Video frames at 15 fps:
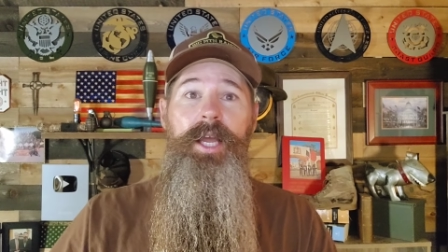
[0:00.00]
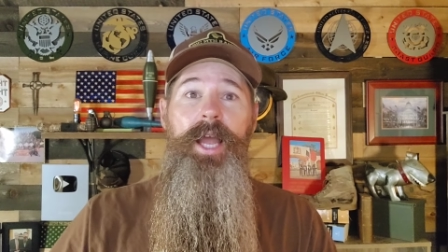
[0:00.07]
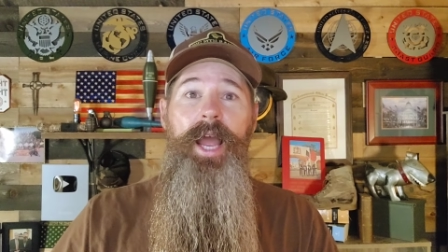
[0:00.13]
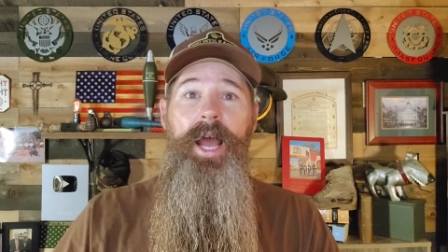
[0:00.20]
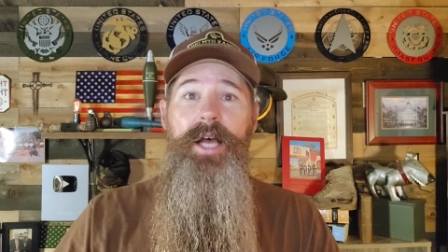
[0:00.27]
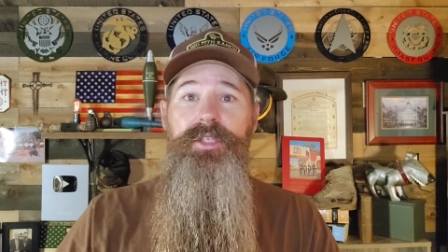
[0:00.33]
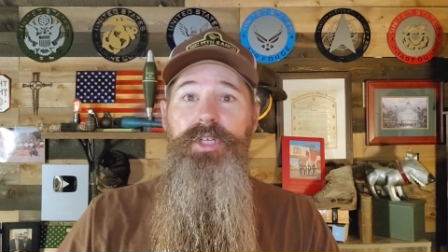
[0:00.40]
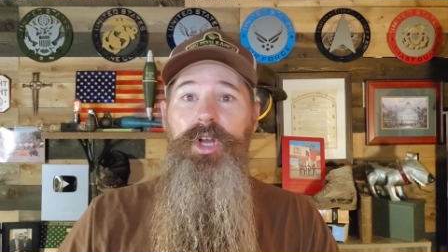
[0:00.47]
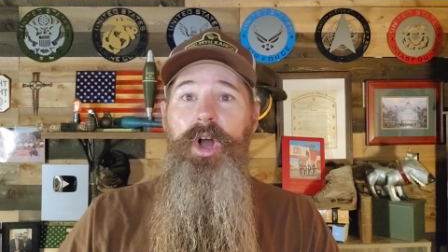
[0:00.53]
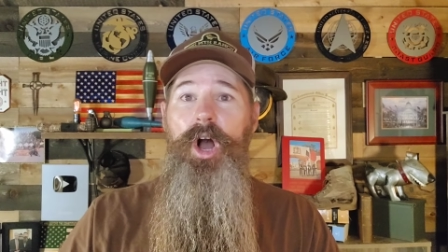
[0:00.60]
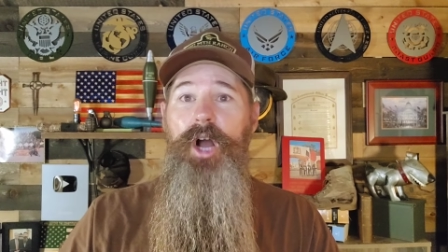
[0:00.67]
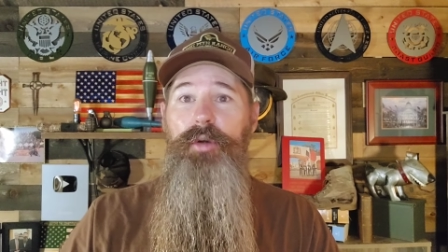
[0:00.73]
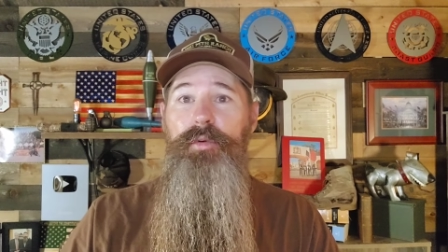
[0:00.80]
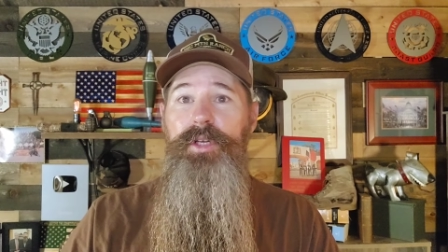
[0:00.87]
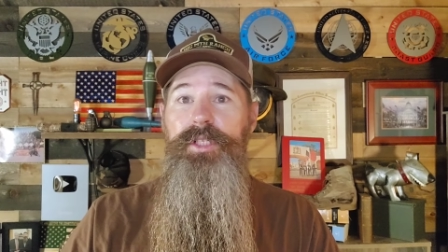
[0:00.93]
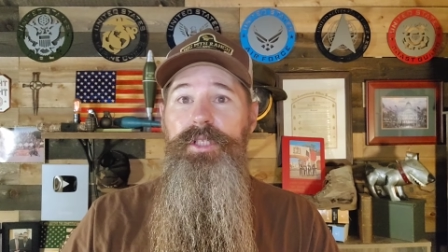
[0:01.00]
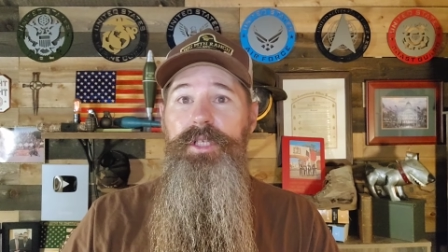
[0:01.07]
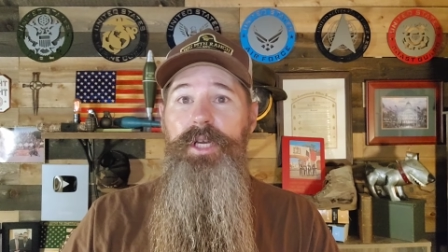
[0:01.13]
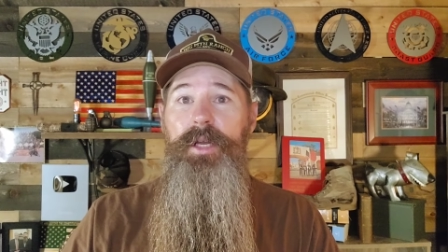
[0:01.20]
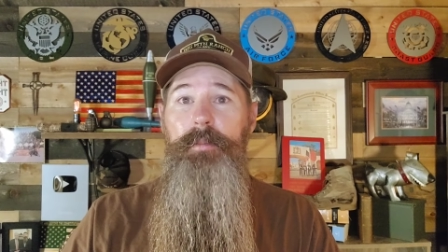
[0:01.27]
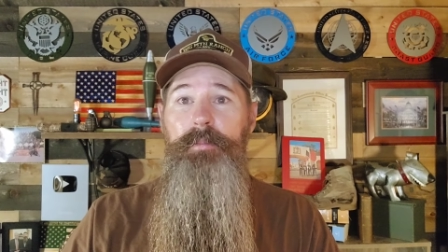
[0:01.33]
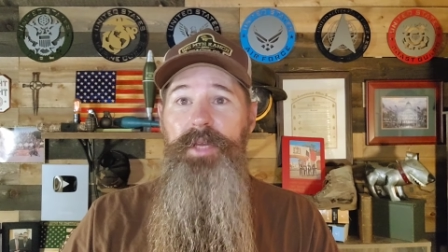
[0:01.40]
as Congress
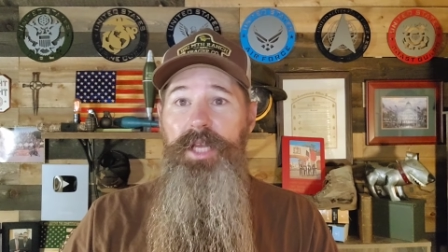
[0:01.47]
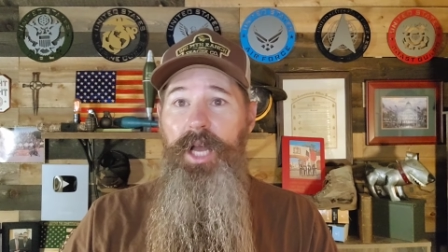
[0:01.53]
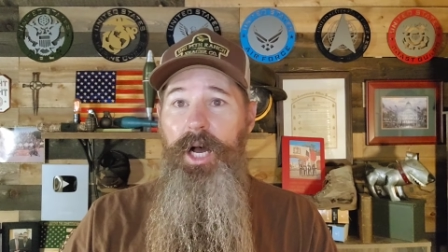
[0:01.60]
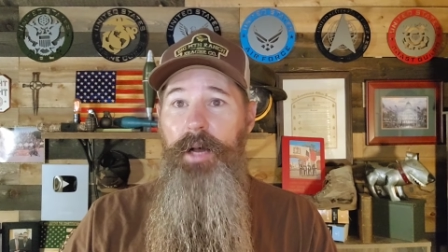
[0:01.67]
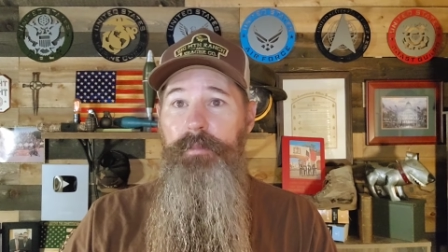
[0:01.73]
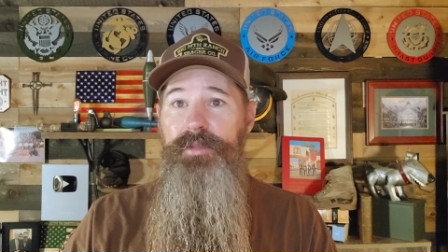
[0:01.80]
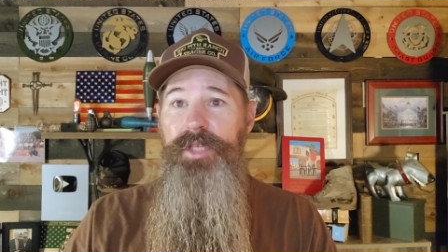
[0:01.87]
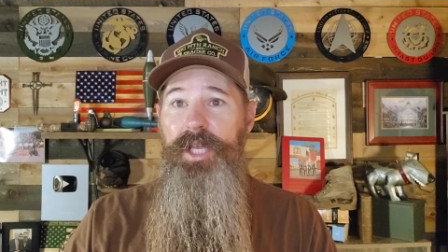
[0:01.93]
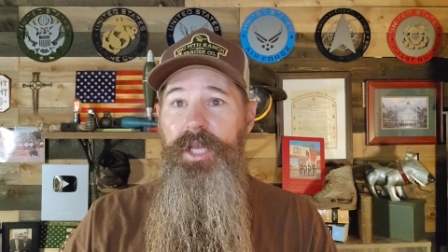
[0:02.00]
becomes